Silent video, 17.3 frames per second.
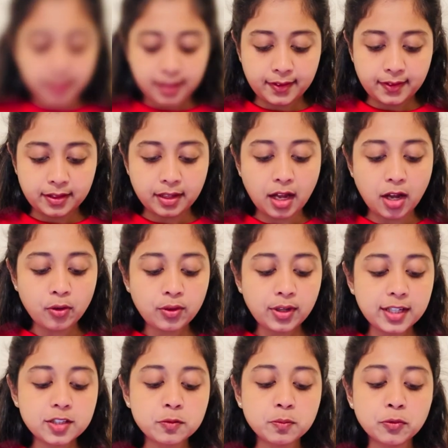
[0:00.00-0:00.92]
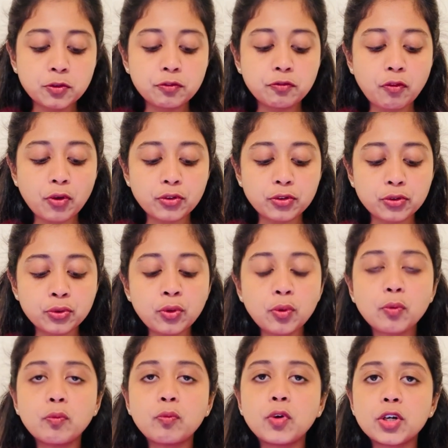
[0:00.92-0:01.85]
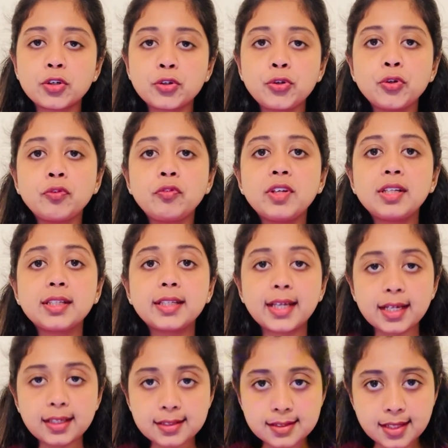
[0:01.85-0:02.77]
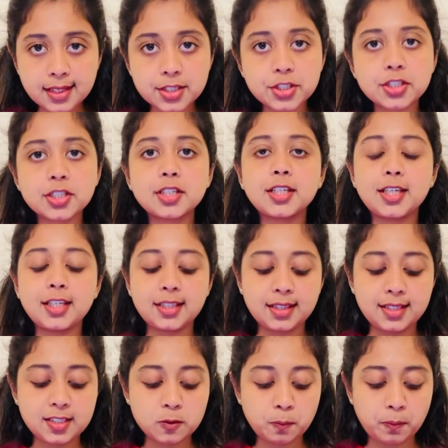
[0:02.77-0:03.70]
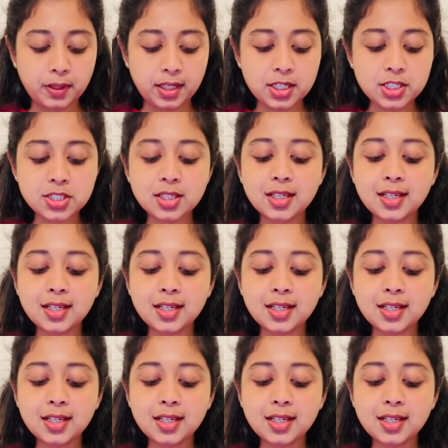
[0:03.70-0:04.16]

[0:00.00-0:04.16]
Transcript: Now let's move on to what you will get section in this page.